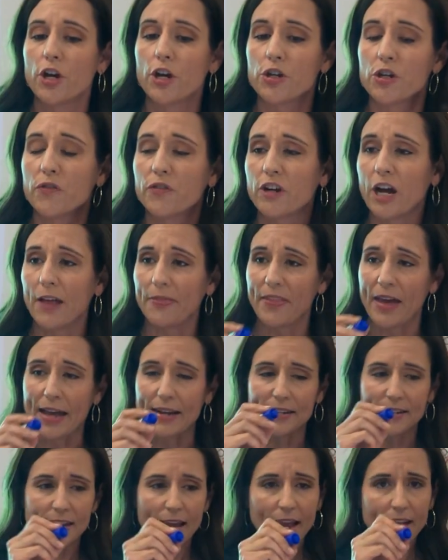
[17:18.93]
You've got
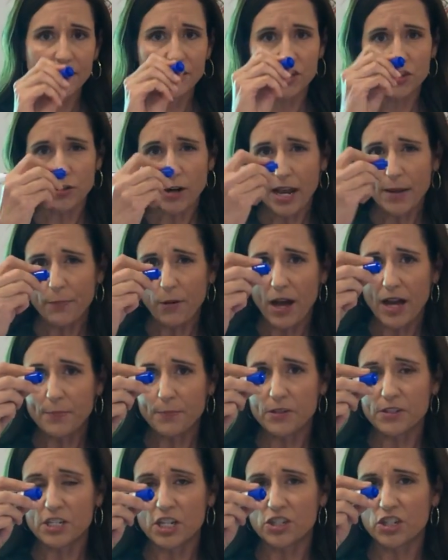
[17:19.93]
that nice tripod
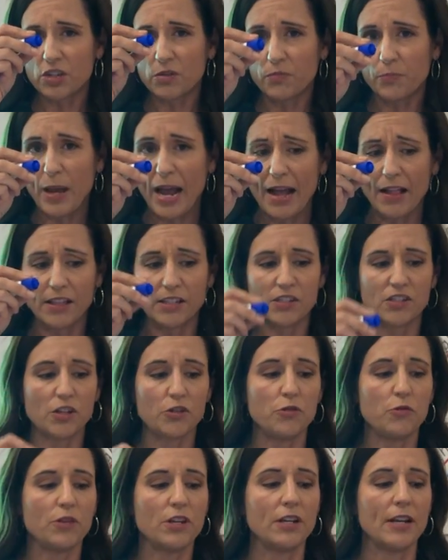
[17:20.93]
position balance so
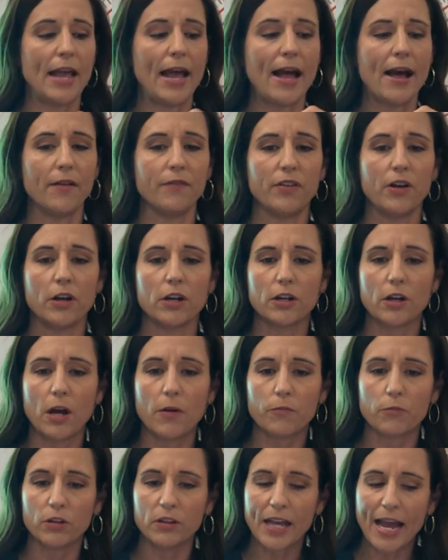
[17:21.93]
you can have a
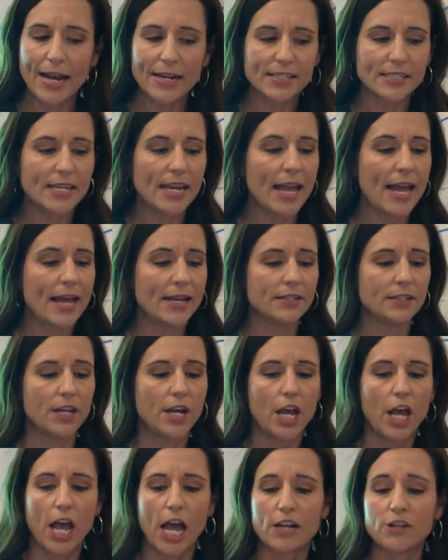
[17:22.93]
relaxed hand
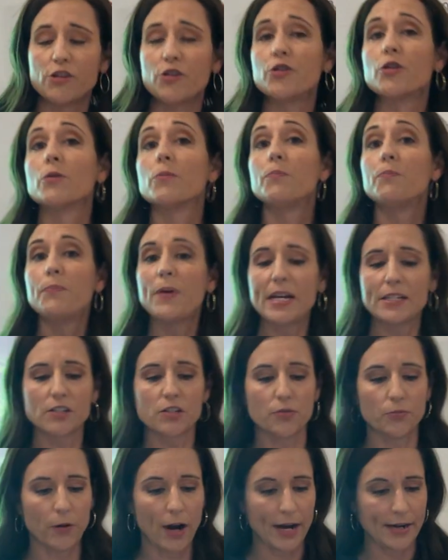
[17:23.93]
and do your
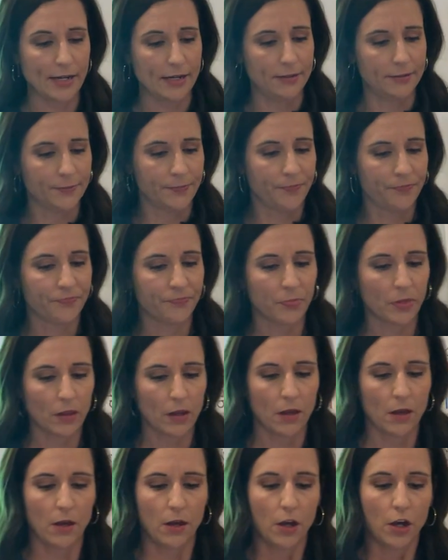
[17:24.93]
best writing.
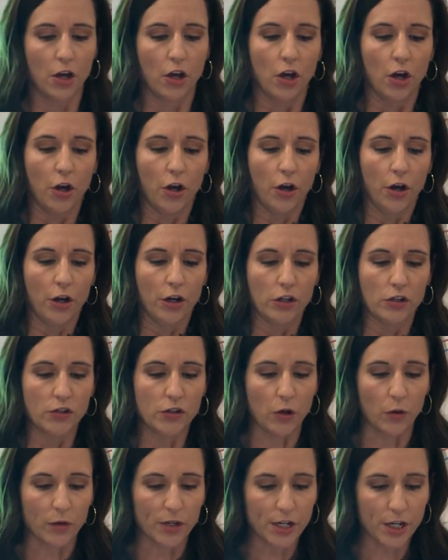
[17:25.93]

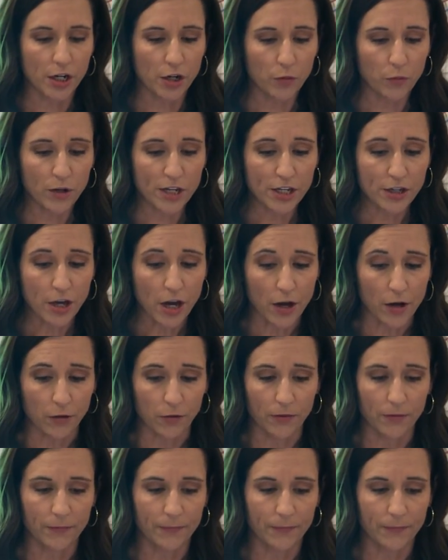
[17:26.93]
So here we go.